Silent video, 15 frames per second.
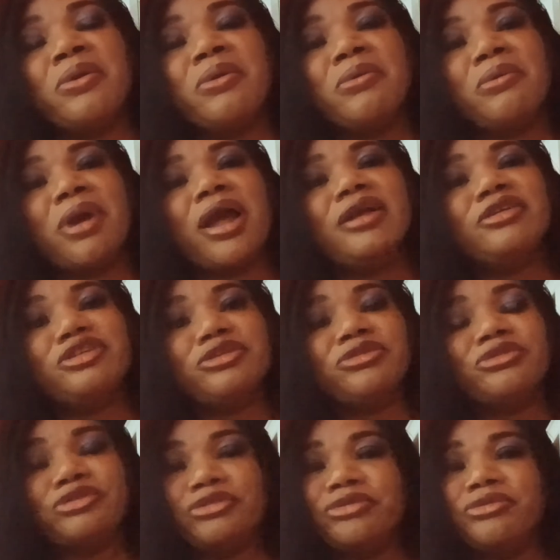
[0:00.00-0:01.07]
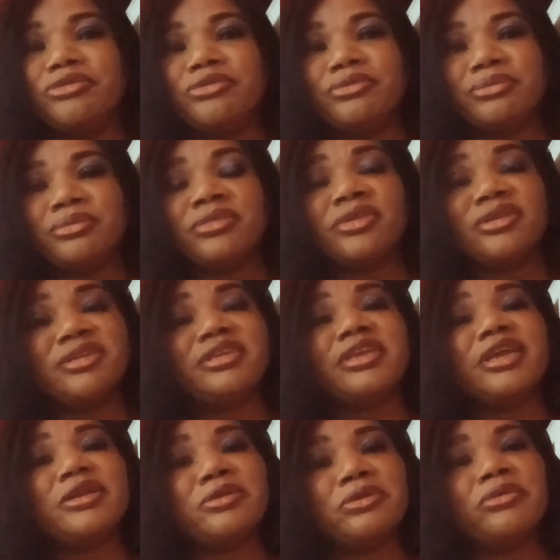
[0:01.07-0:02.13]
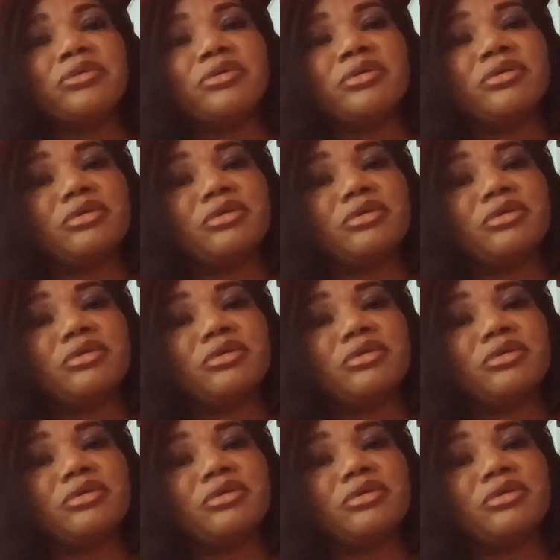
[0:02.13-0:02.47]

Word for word: Why should you say no?